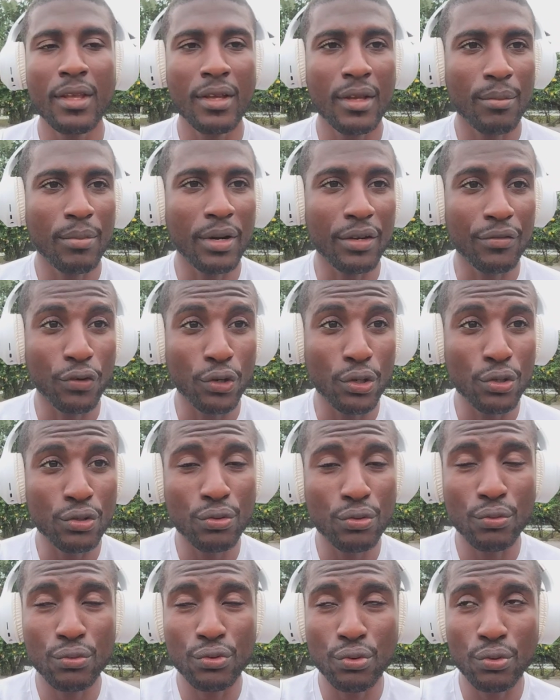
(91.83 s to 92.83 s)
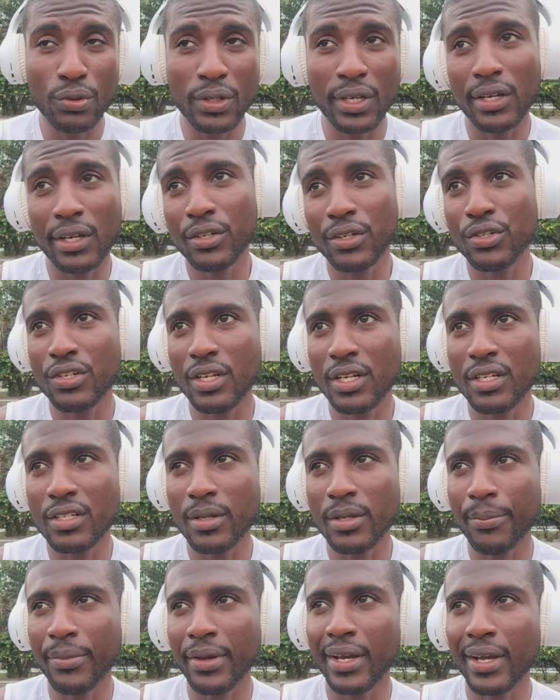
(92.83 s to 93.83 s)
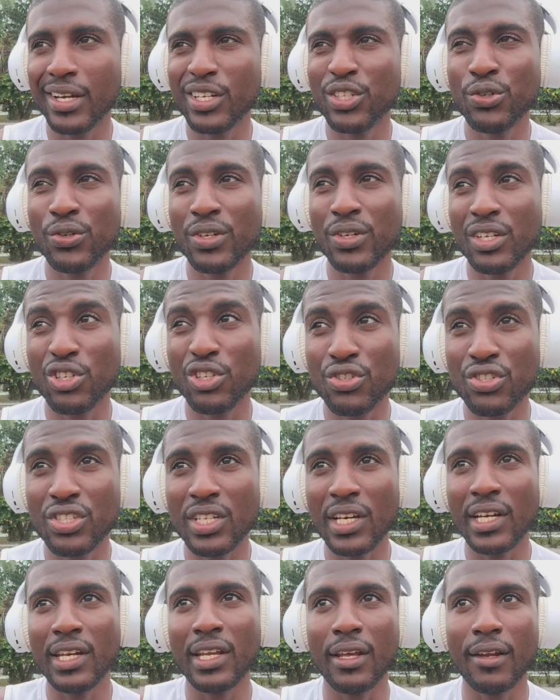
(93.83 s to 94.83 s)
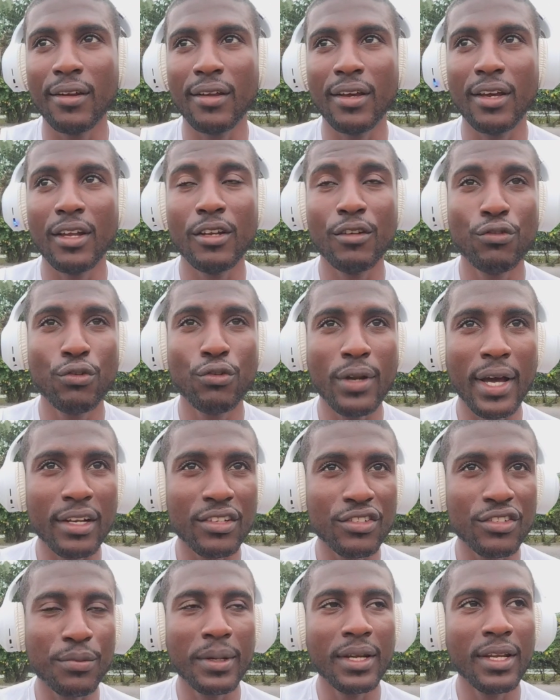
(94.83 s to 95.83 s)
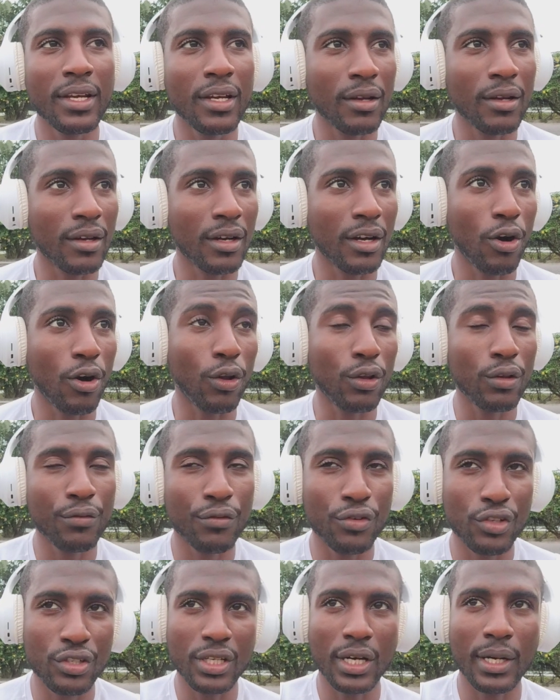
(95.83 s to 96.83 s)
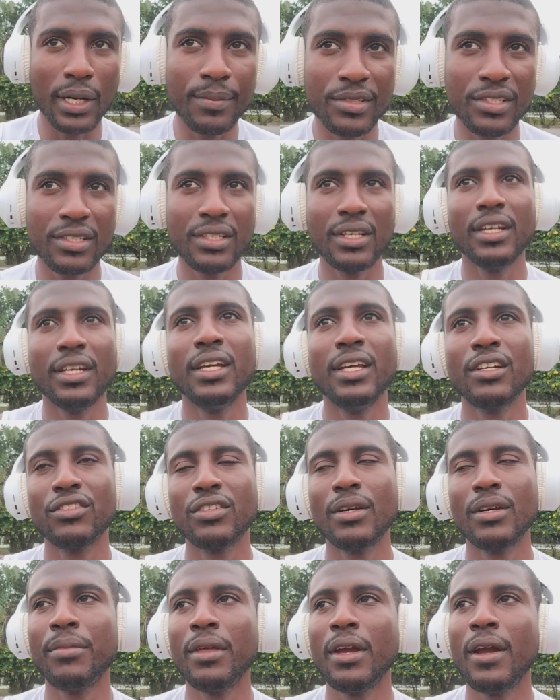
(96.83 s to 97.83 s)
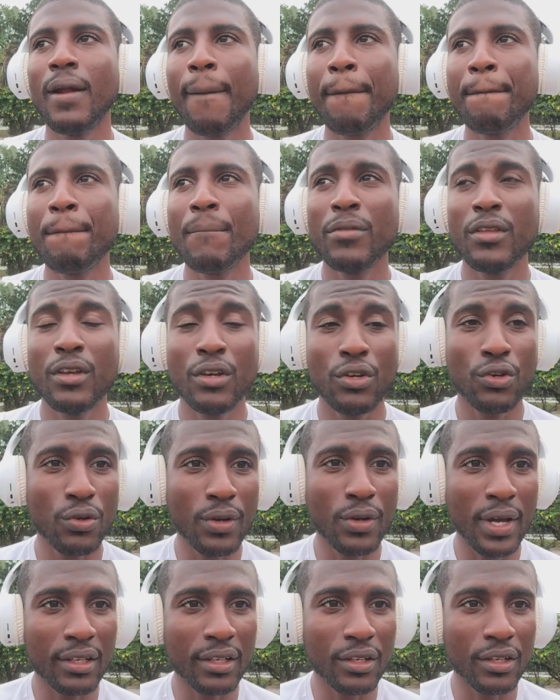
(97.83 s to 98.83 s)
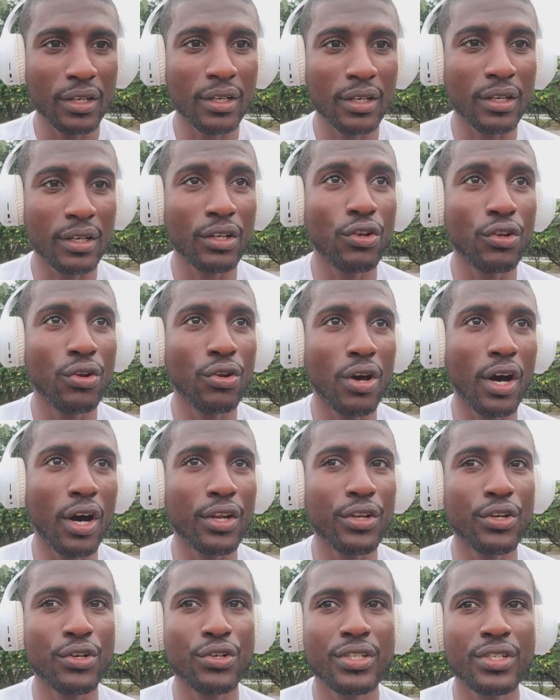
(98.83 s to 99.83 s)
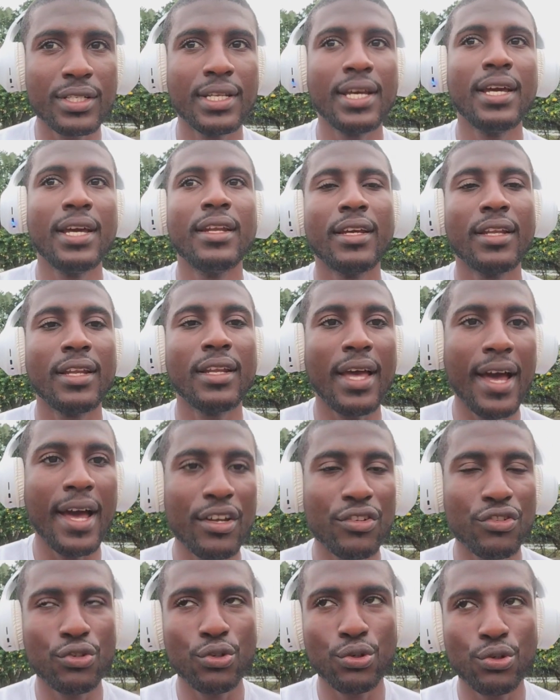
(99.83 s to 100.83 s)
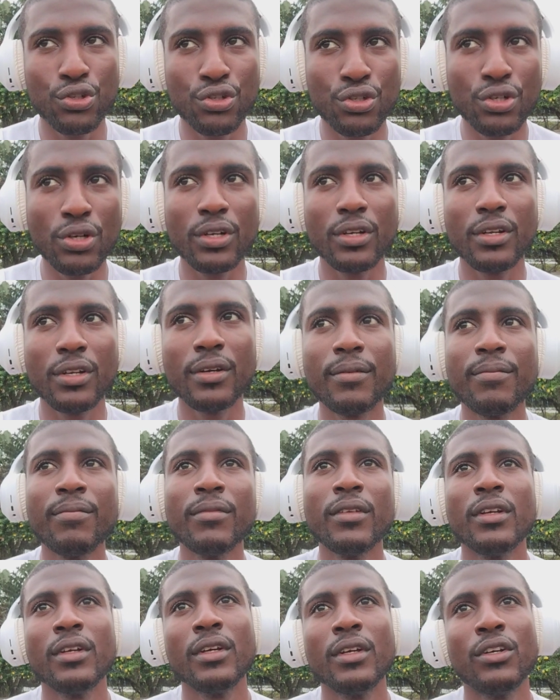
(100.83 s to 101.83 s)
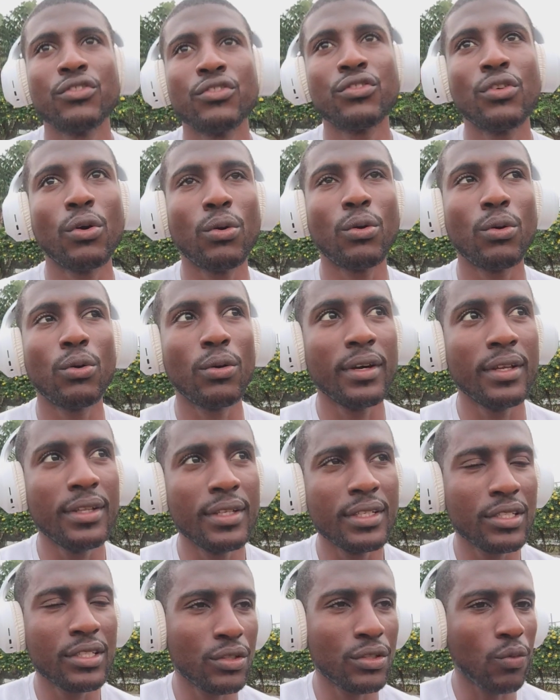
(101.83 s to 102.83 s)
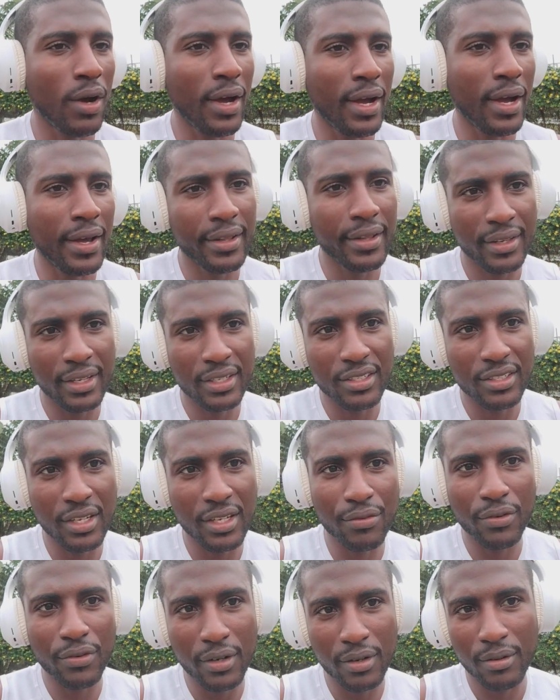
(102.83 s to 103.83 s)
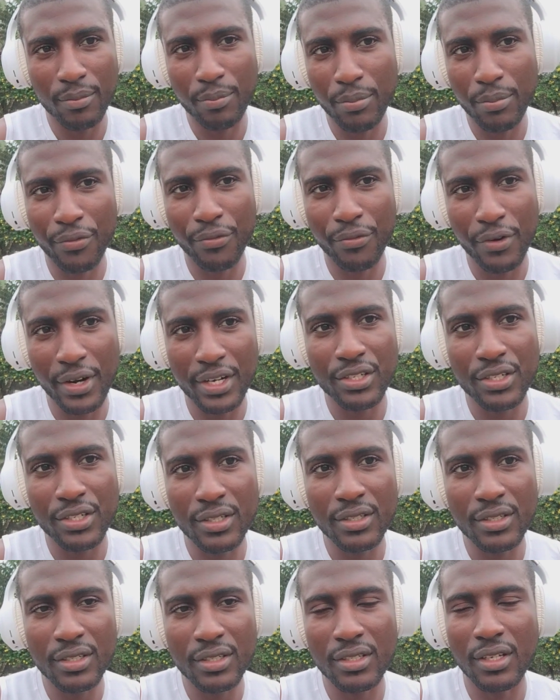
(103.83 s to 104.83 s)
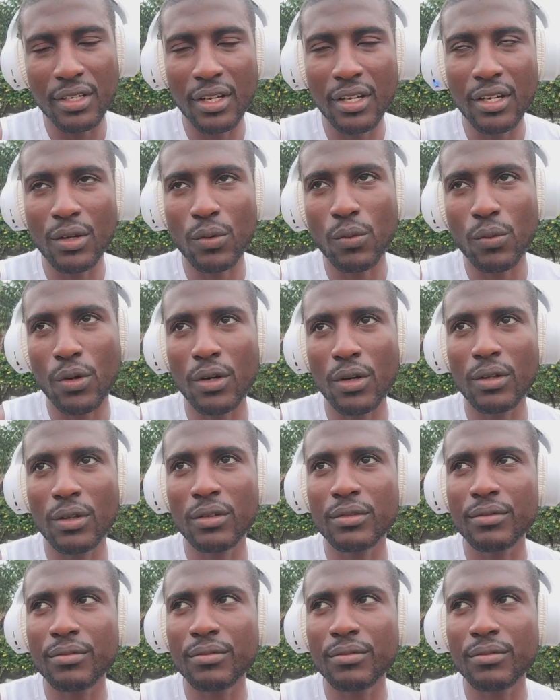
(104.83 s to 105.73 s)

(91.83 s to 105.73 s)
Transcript: But for you to truly understand something, guys, you need to study it. And if you're not spending all of your time studying something, you're not gonna understand it as you should. So, and this is why there's different professions in the world.